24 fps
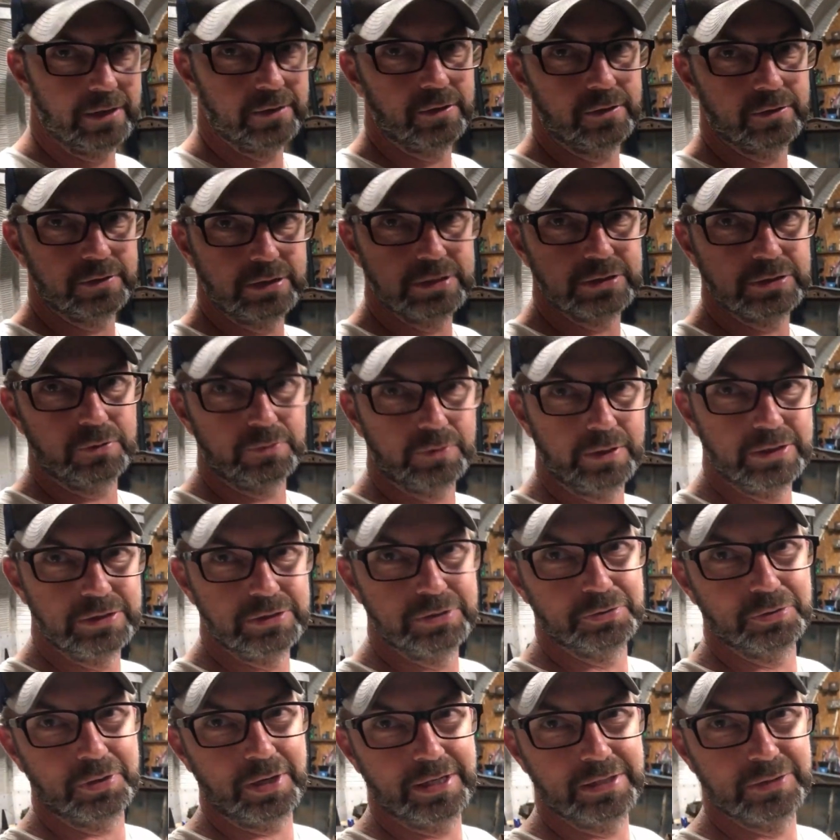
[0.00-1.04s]
long this old engine
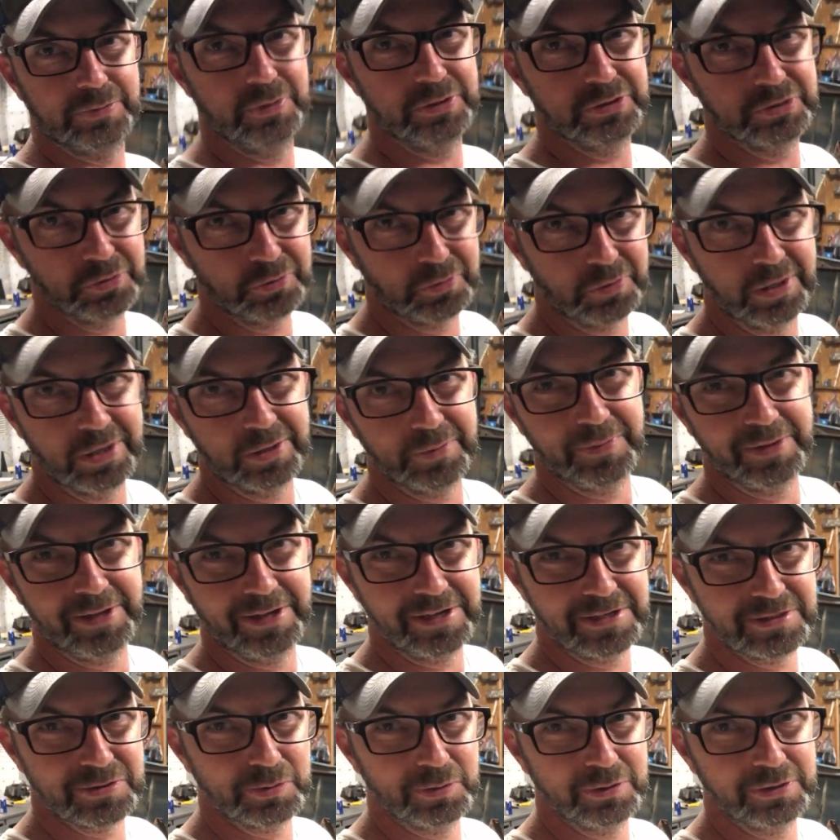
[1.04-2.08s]
transmission will run, to be
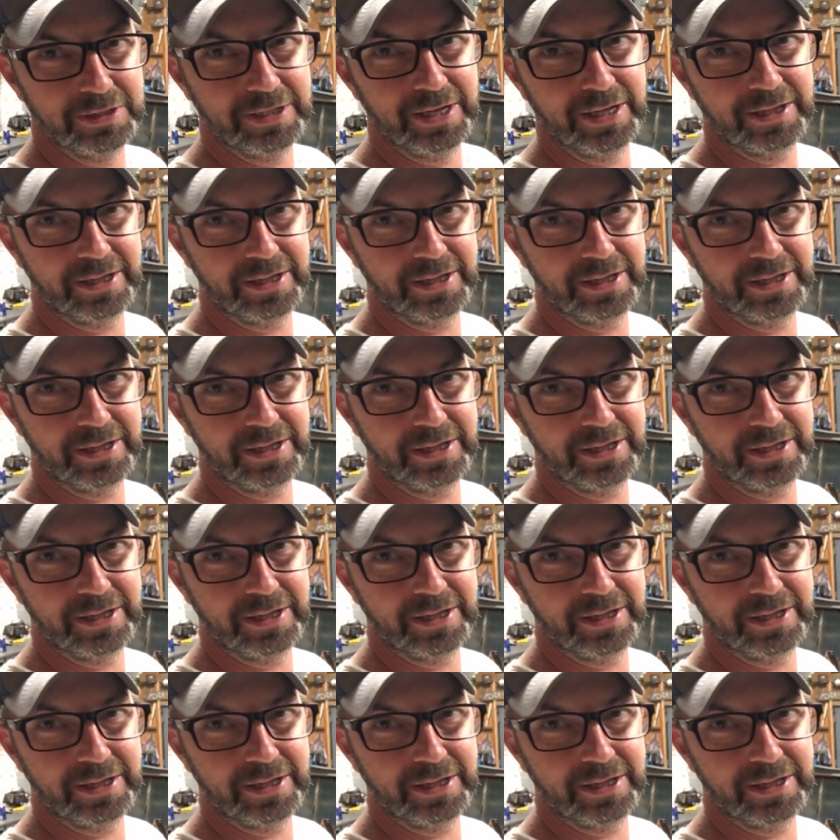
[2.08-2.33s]
honest with you.